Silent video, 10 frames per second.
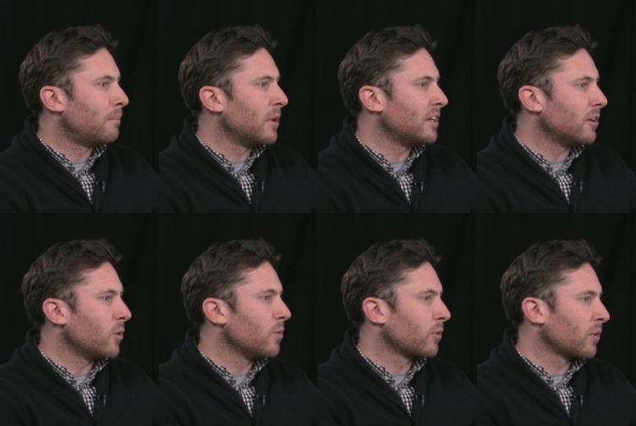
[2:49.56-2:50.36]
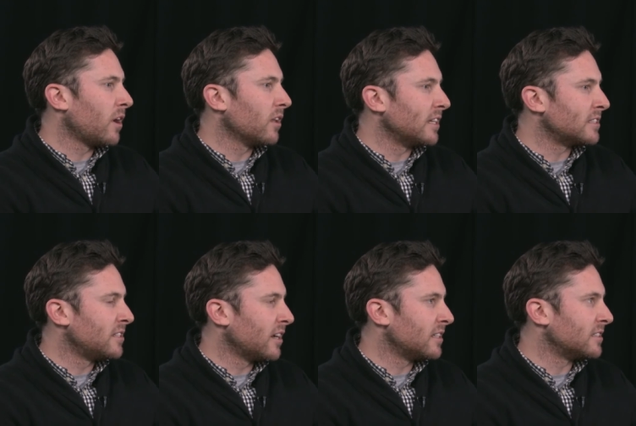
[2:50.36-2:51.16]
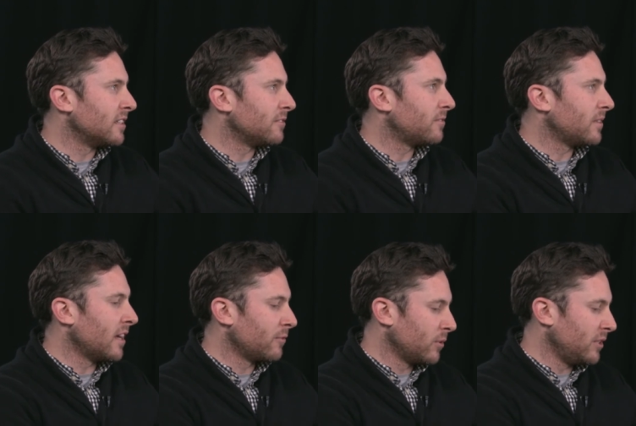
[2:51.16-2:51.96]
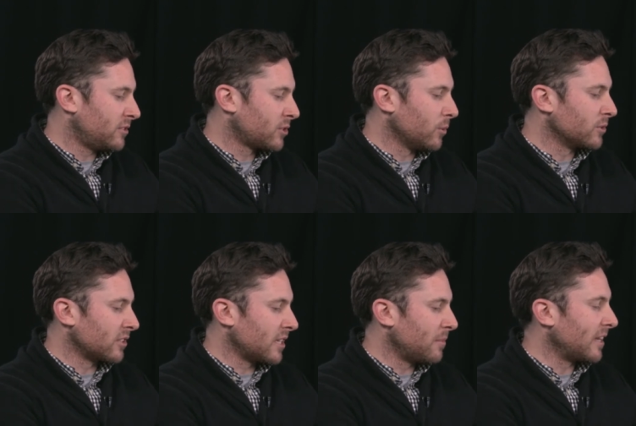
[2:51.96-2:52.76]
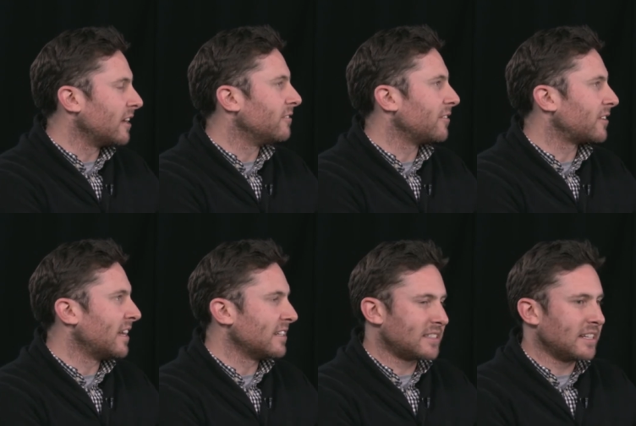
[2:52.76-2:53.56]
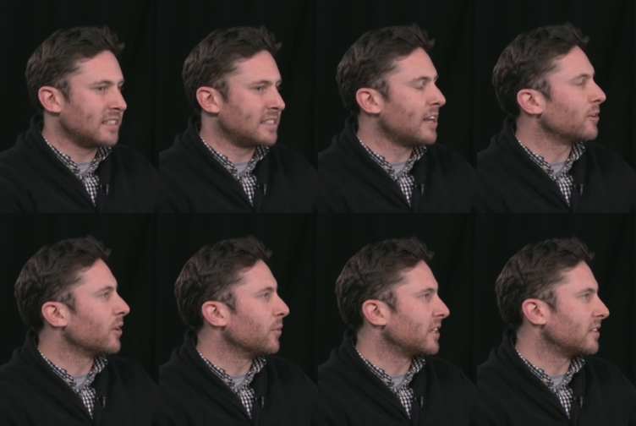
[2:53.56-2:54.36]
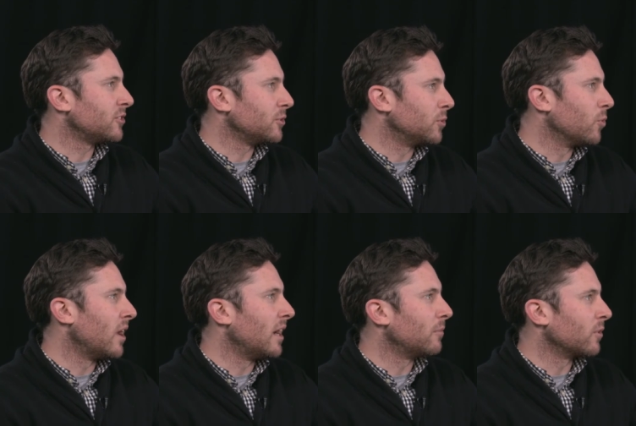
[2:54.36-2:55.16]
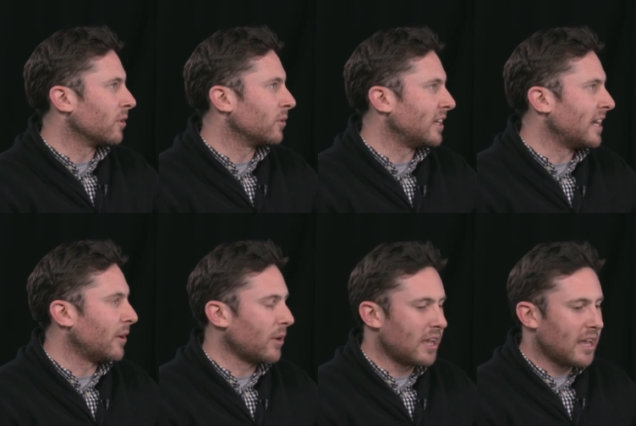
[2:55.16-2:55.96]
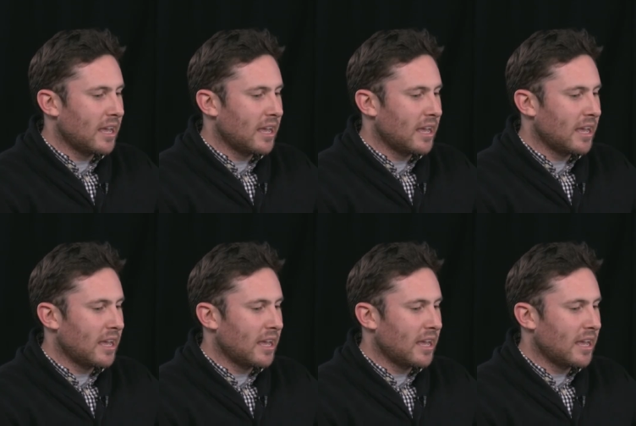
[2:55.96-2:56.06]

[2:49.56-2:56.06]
But overall, it's not as if every soldier coming out of Afghanistan is now going to Guam or Okinawa.